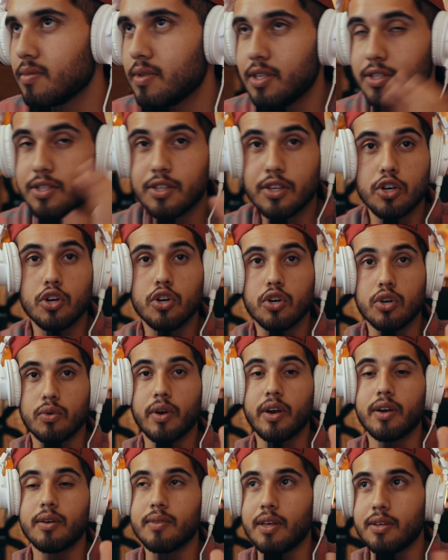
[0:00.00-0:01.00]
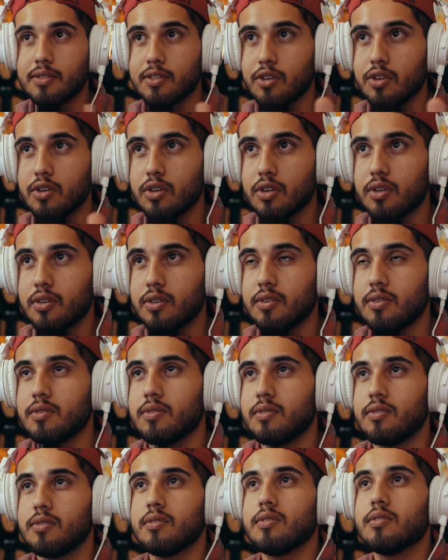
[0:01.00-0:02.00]
This is the hook, right? That's a hook.
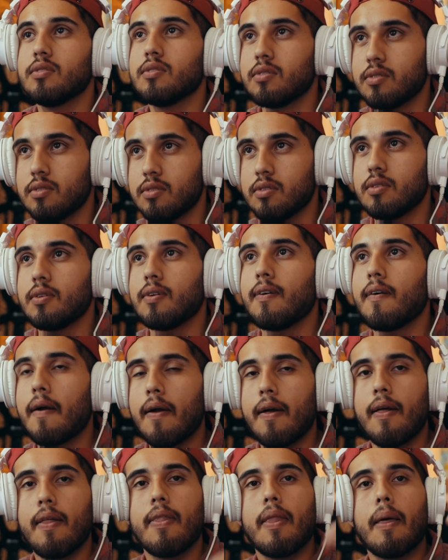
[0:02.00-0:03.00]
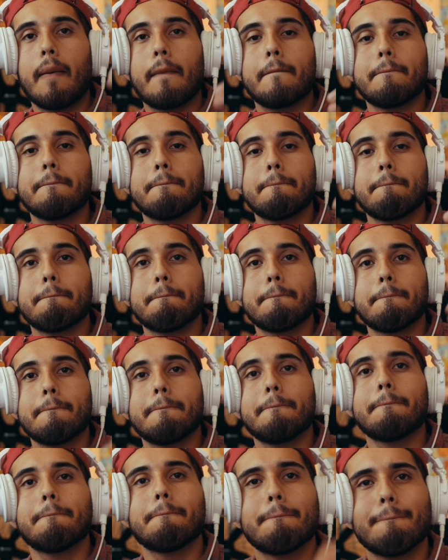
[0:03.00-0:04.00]
Bad bitch got
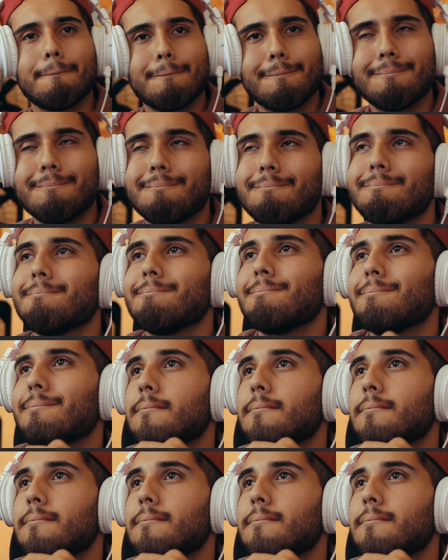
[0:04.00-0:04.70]
me sold.